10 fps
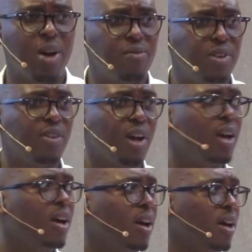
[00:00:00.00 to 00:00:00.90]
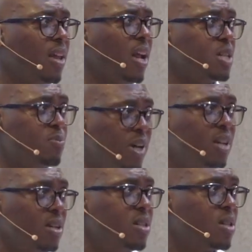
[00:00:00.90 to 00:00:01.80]
by Visa, that has
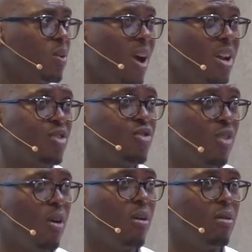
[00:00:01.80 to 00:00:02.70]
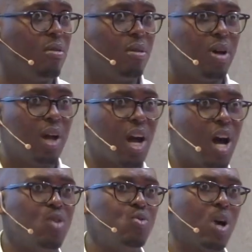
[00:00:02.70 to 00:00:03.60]
built quite a strong
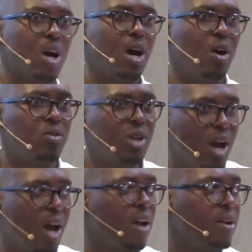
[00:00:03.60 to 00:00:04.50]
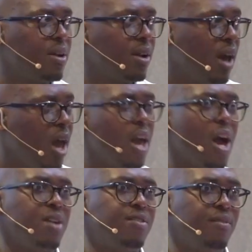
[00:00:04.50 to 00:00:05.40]
account-to-account card, A
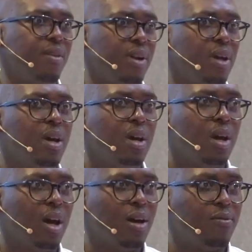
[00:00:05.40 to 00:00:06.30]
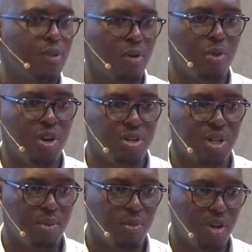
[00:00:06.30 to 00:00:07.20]
I-driven uh, fraud
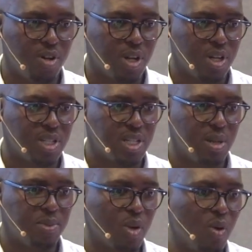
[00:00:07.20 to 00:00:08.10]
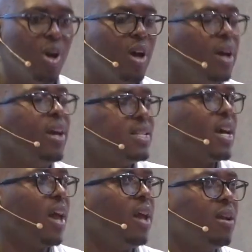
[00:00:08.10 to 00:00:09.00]
monitor, monitoring system. So it's
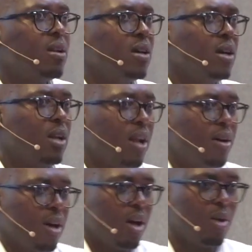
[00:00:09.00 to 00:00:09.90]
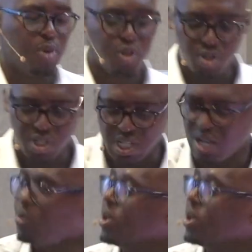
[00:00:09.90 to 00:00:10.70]
again uh, opportunities that